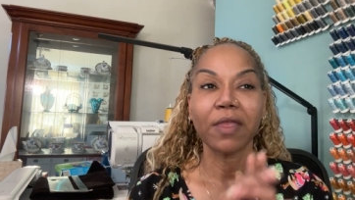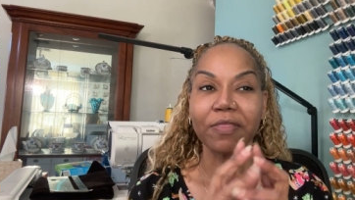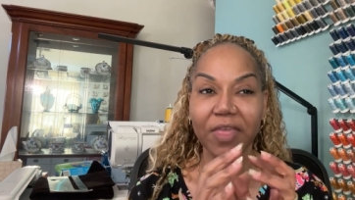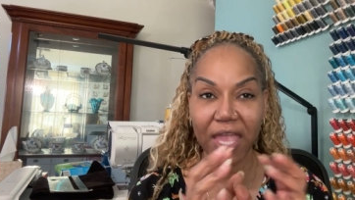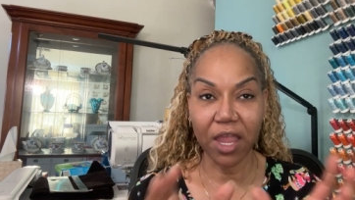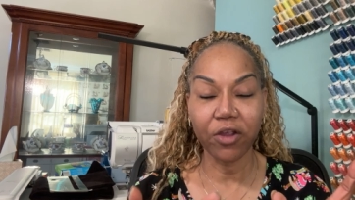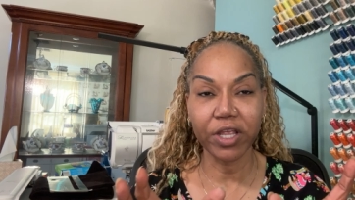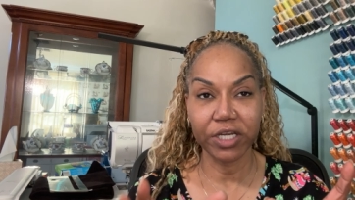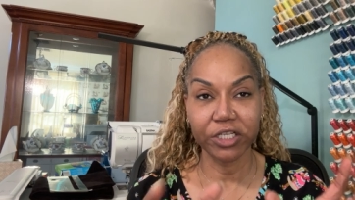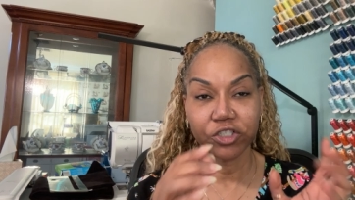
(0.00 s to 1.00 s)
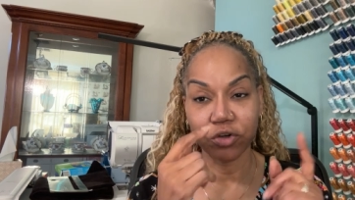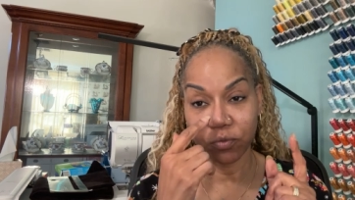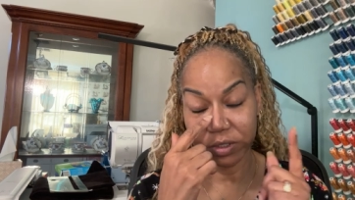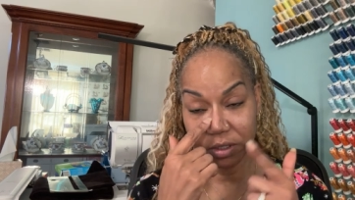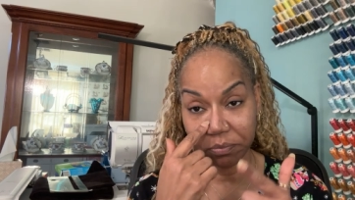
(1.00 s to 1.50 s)
The air conditioner
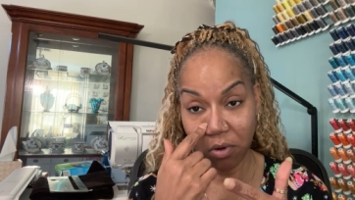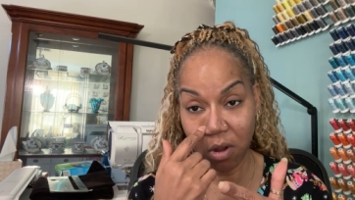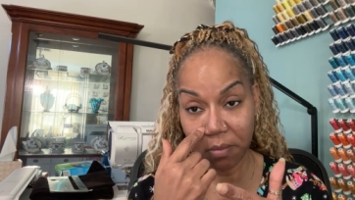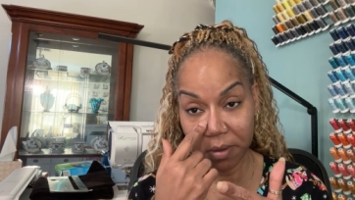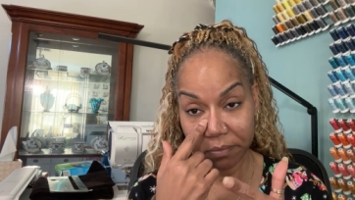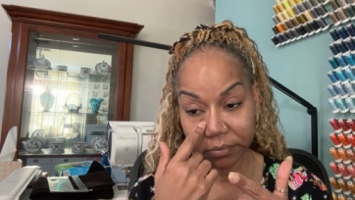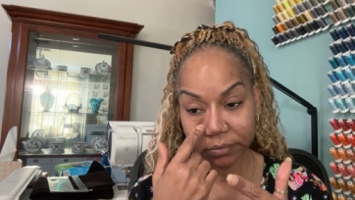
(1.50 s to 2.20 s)
was the problem.